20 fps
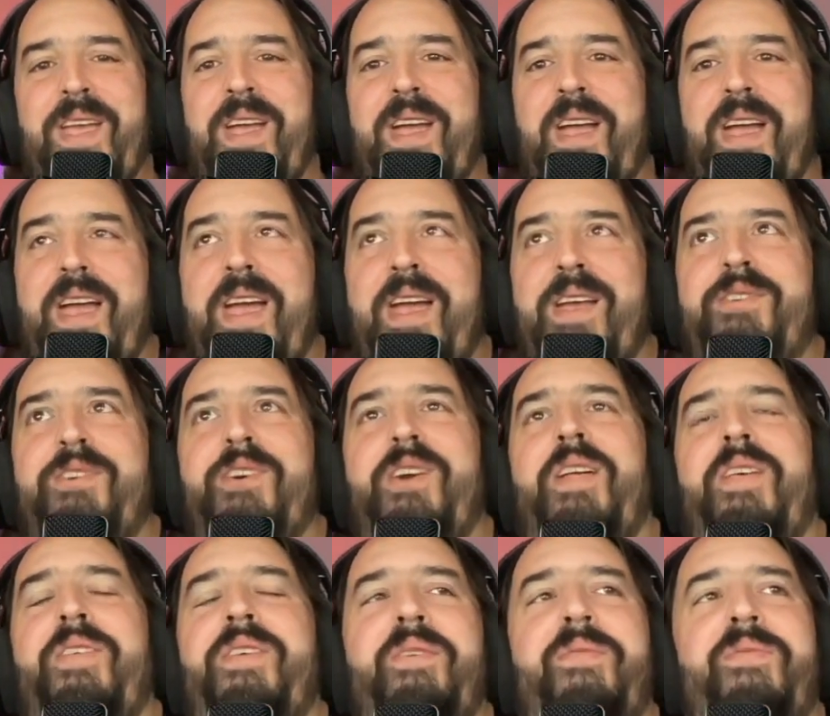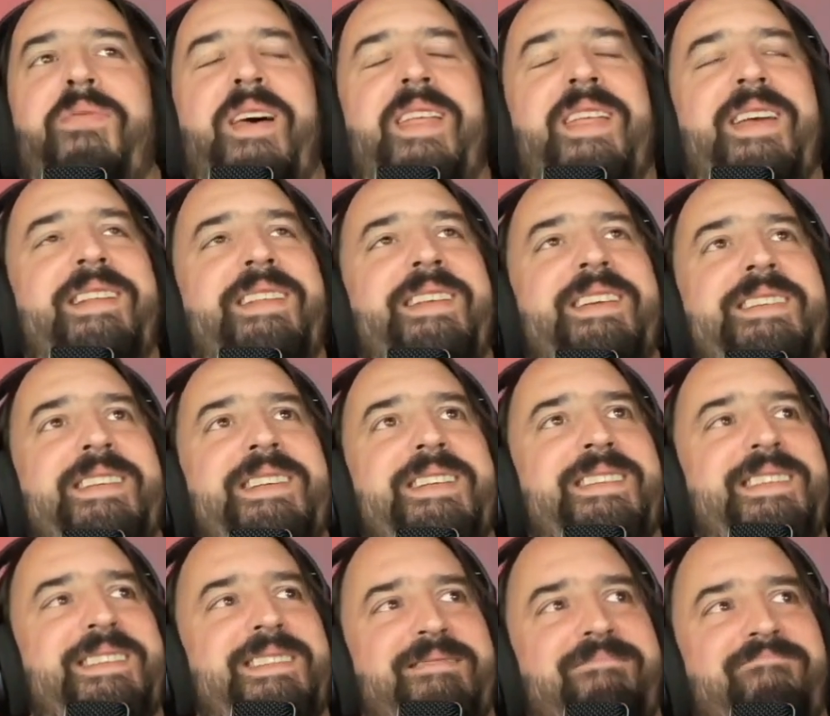You're gonna think, Fede, this
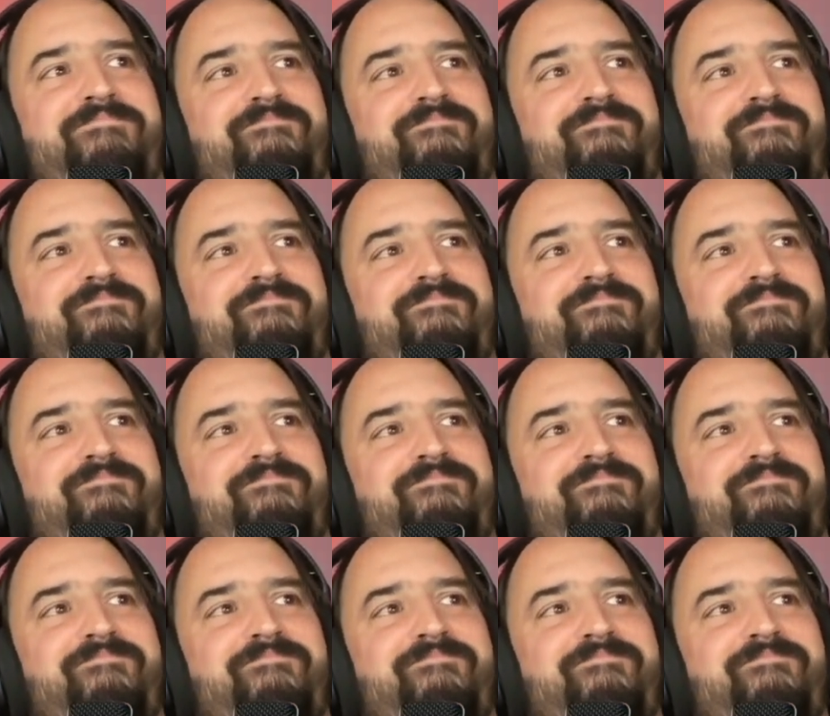is